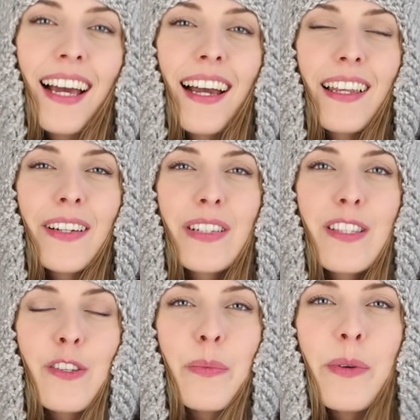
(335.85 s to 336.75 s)
I love
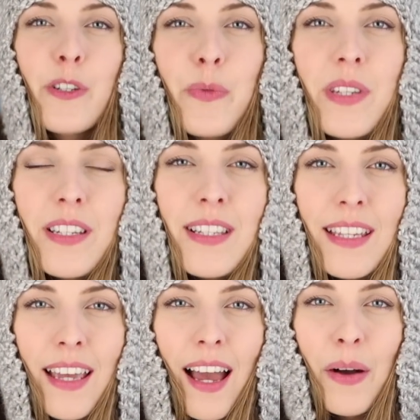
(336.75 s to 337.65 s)
it so much. We shall
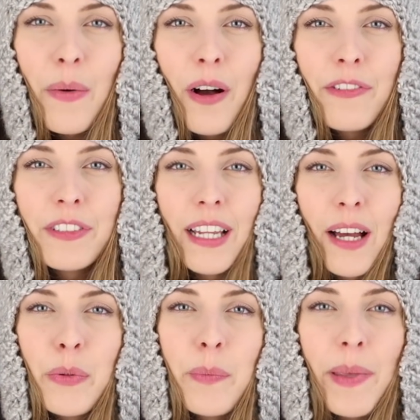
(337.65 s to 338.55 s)
see how often
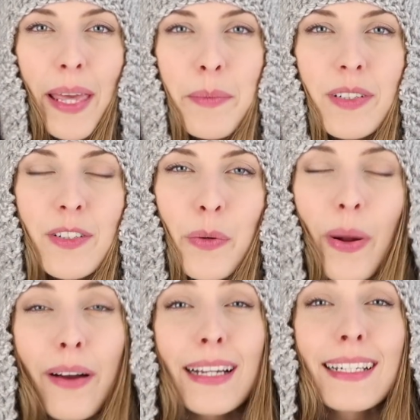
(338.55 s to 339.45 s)
I will be able to
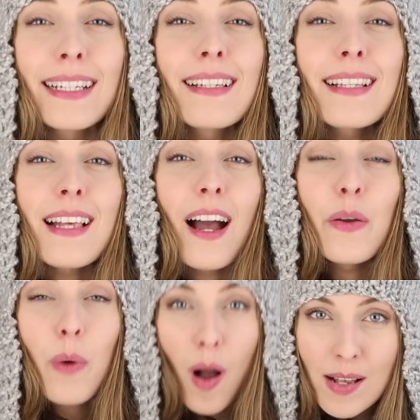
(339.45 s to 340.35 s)
wear it. At least
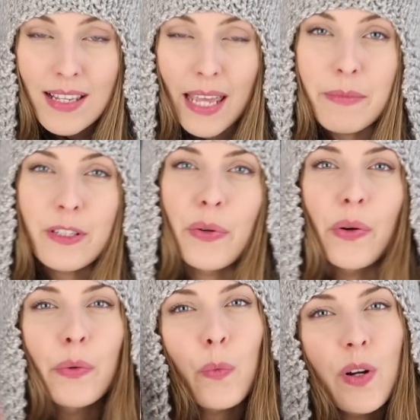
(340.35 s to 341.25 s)
I was able to
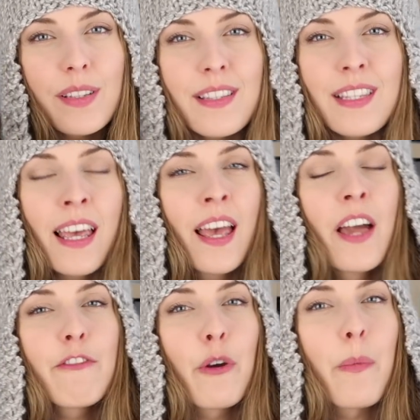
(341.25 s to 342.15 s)
wear it once
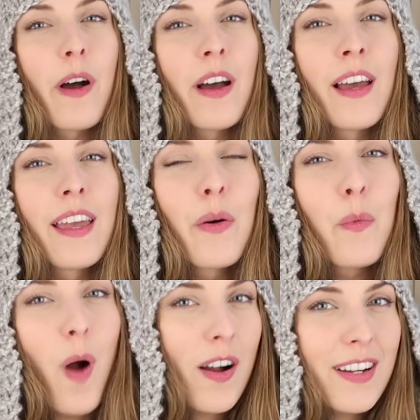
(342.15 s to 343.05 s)
for my
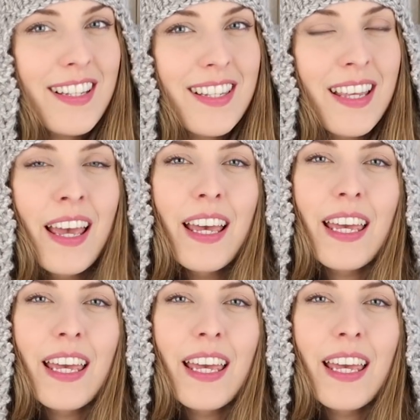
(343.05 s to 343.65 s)
walks.